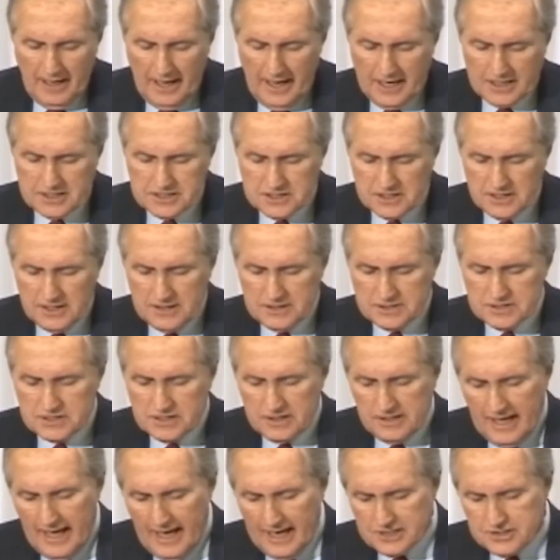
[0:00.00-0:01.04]
accidents,
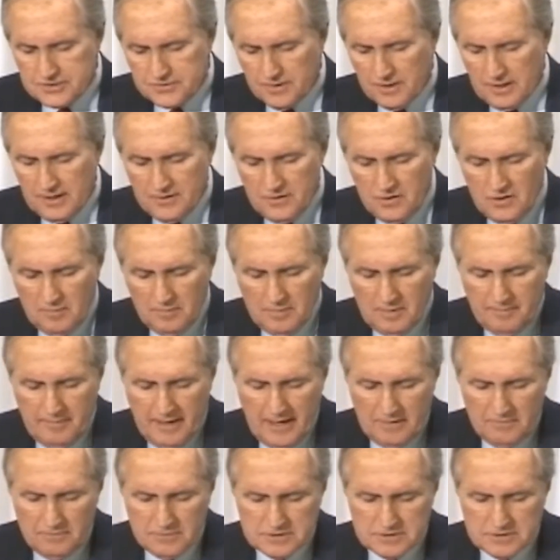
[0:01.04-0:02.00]
natural and human-made